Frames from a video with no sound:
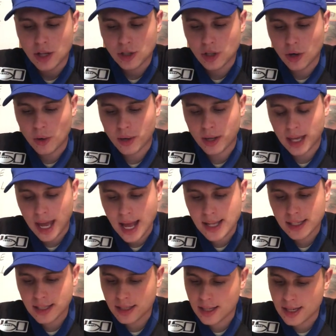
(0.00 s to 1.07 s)
So
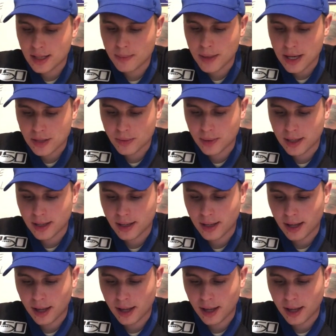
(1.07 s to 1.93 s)
Kansas is the best win.